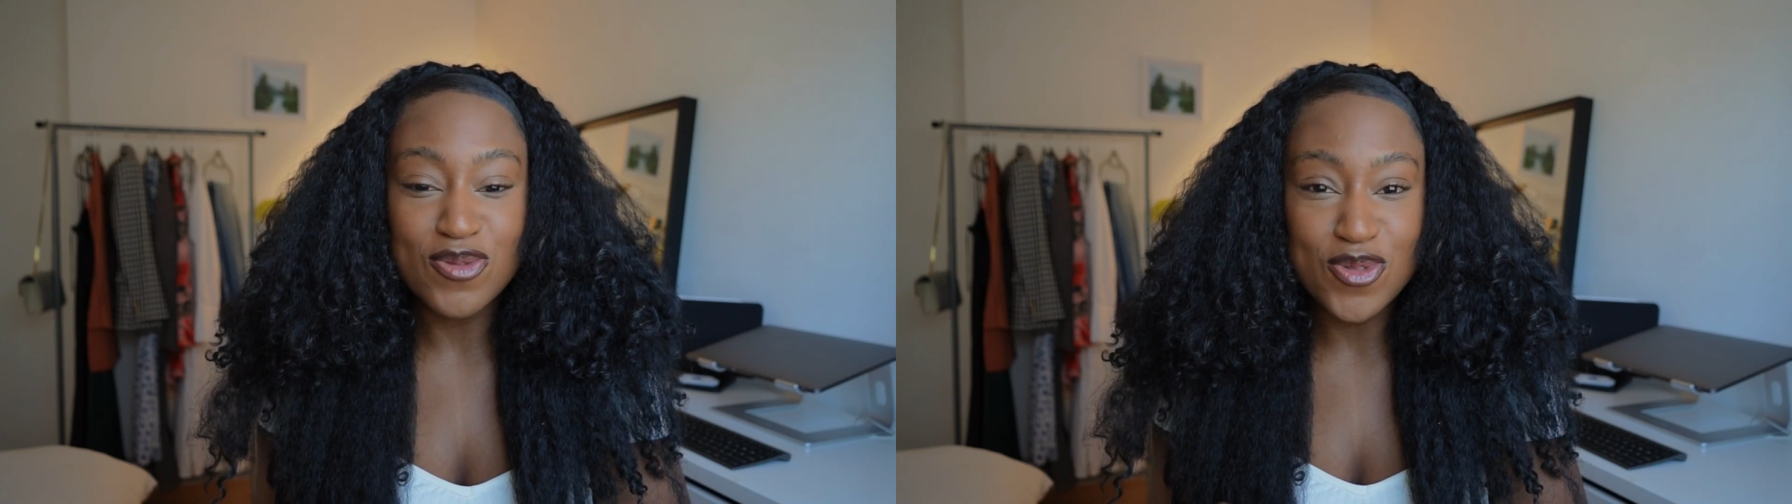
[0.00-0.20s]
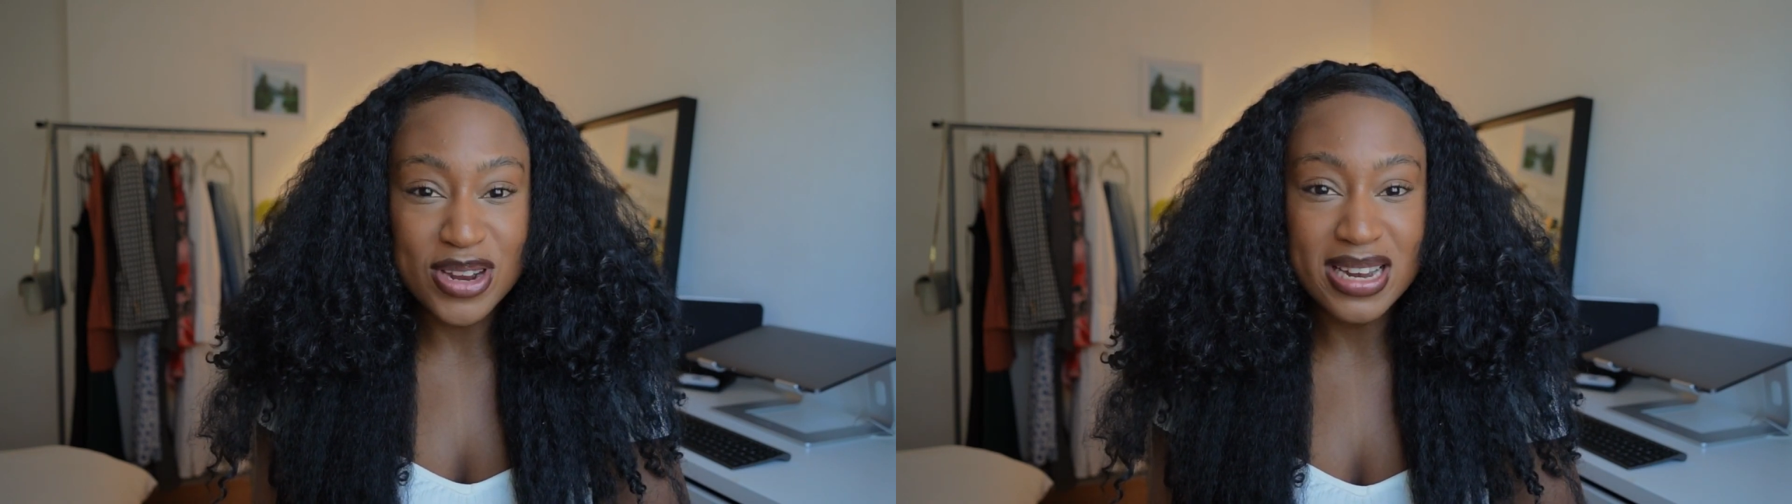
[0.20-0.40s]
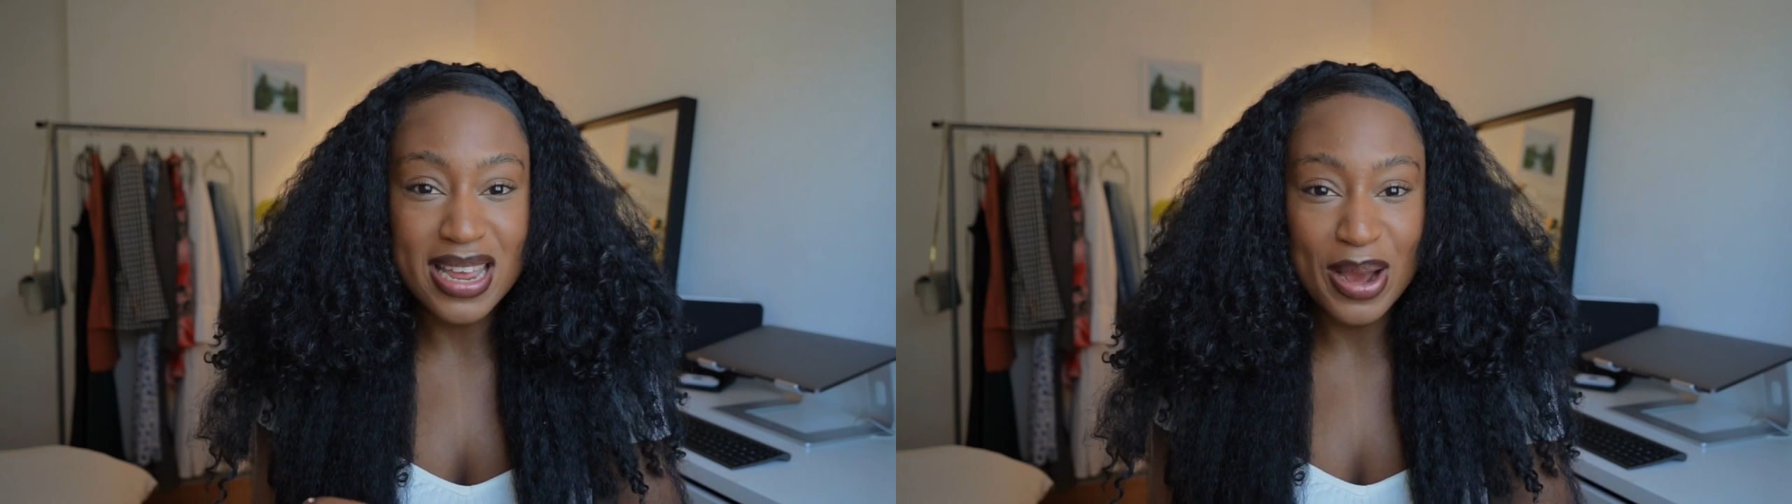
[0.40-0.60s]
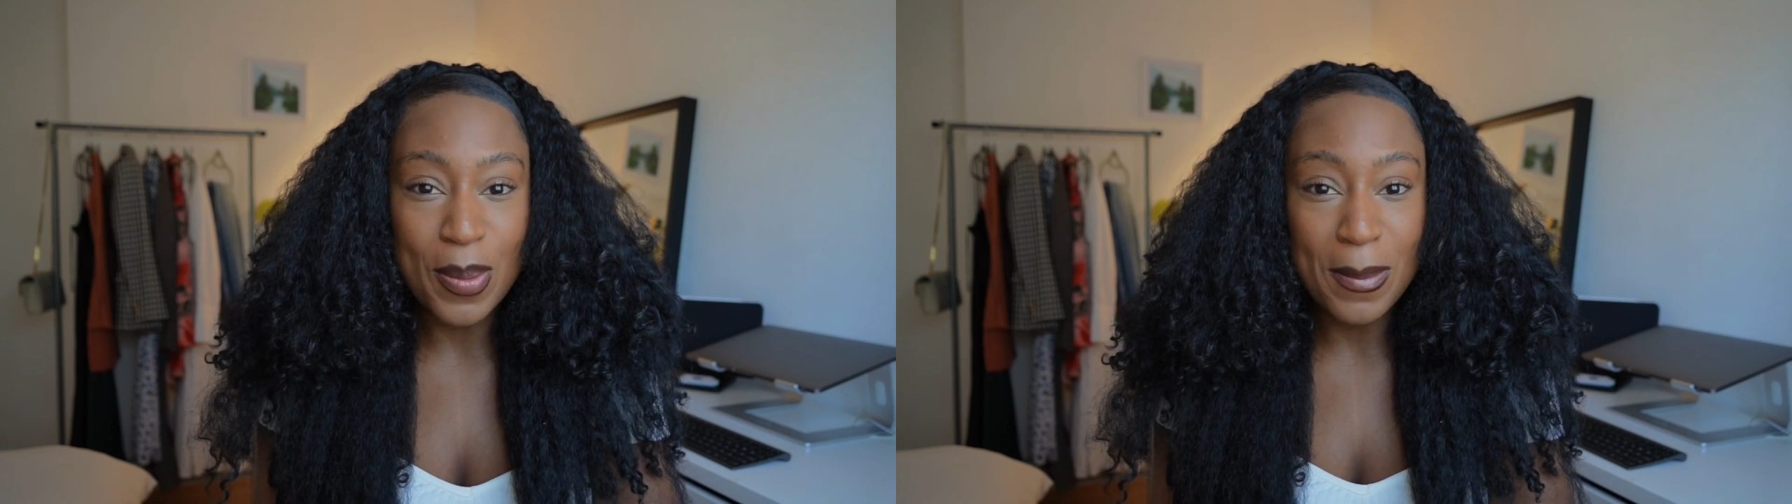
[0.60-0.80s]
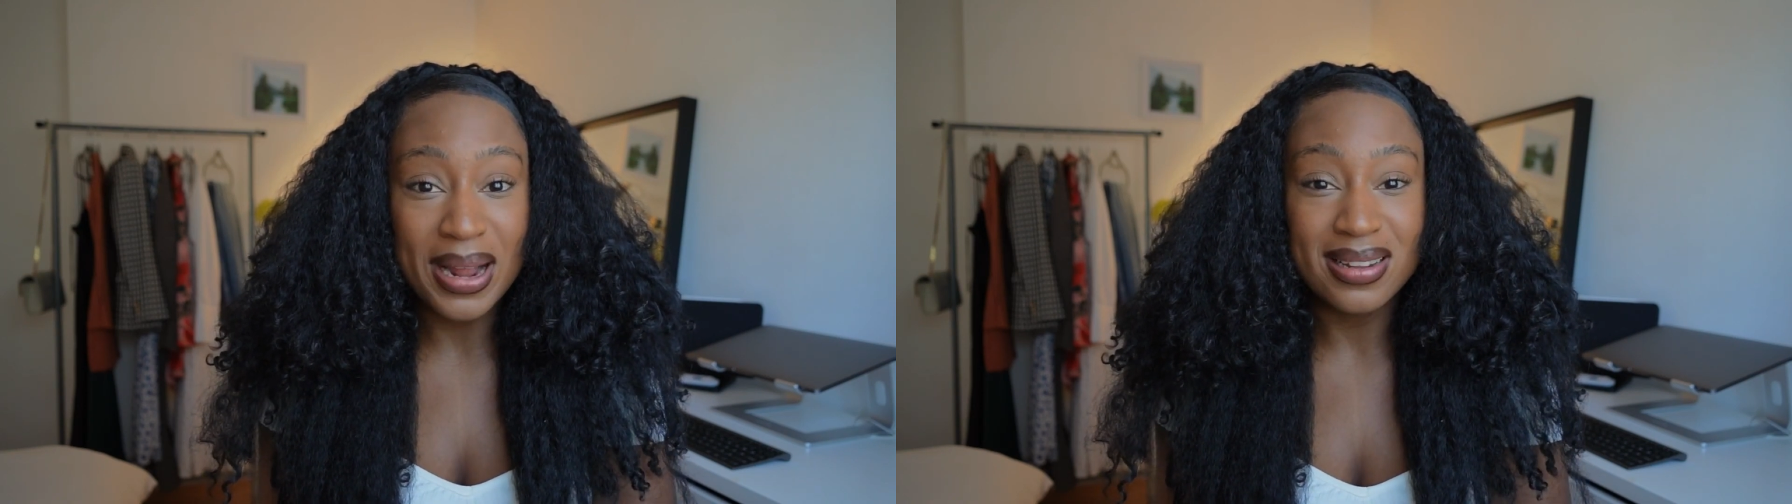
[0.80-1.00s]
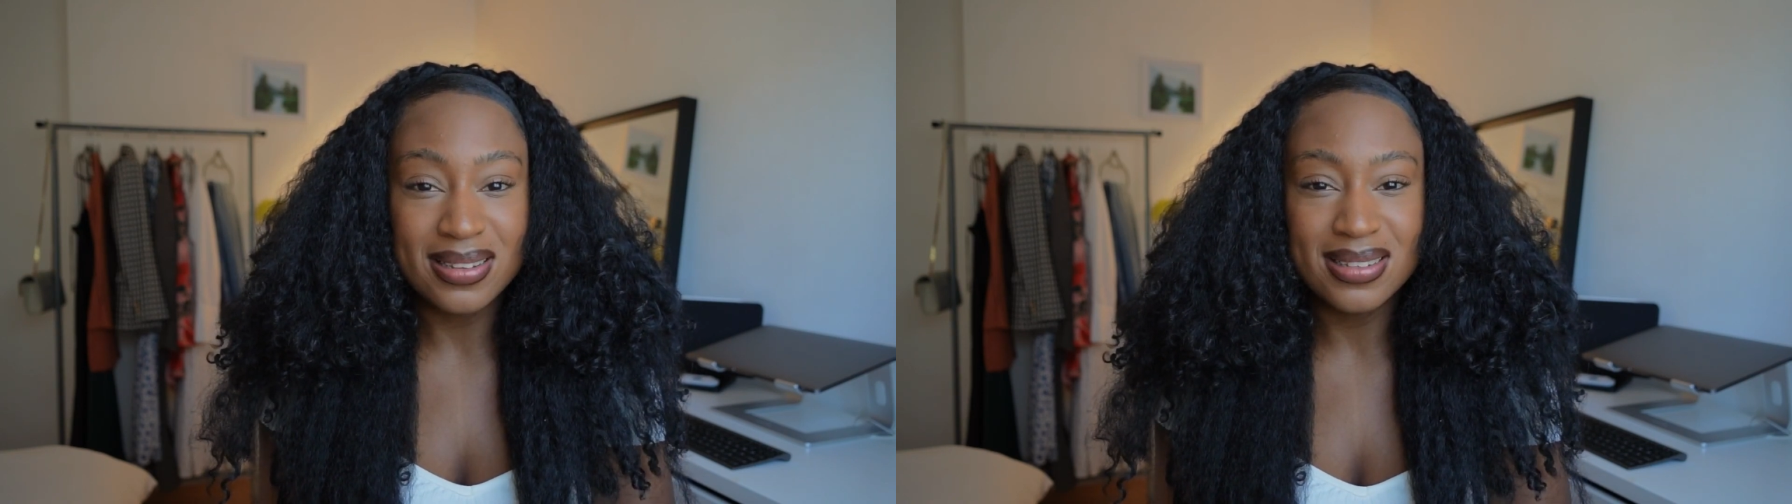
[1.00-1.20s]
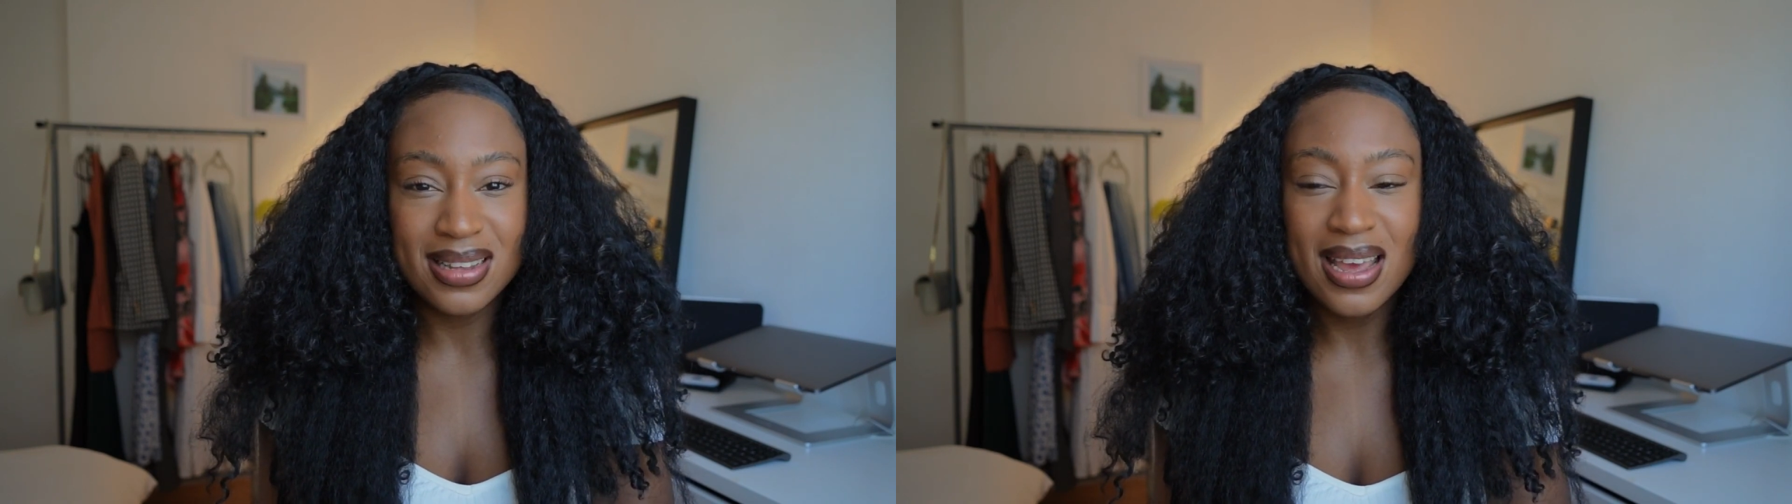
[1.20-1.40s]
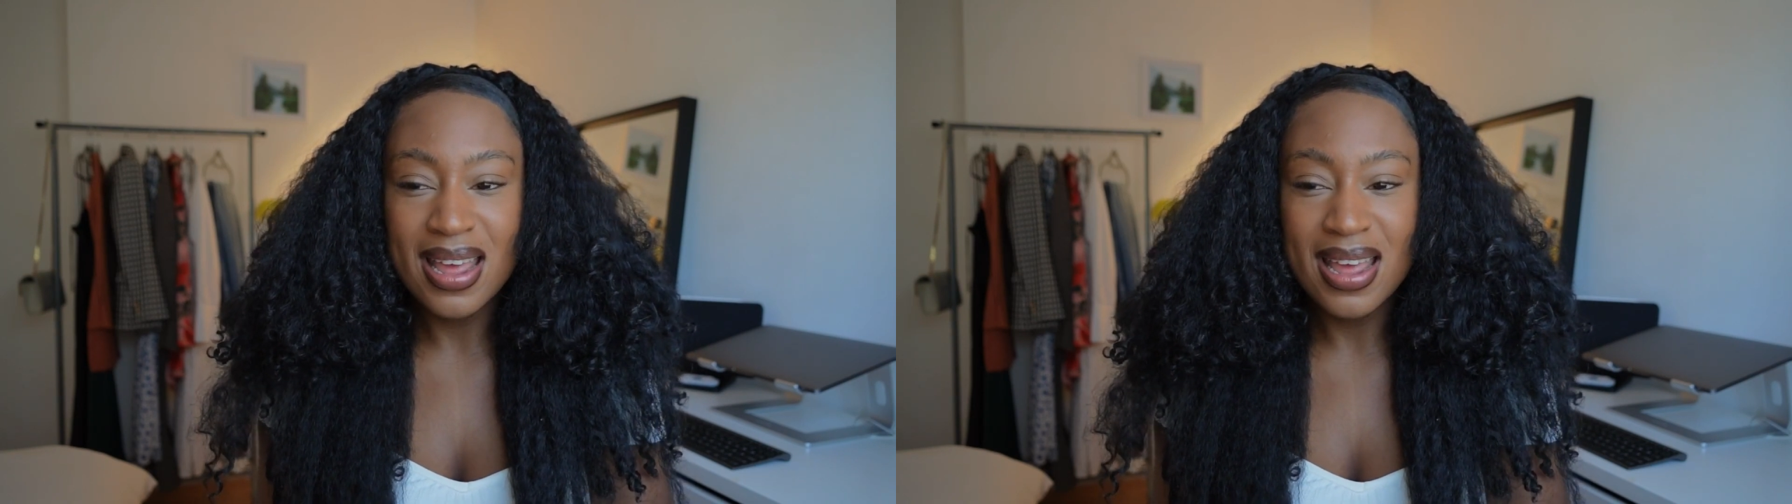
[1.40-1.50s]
really help balance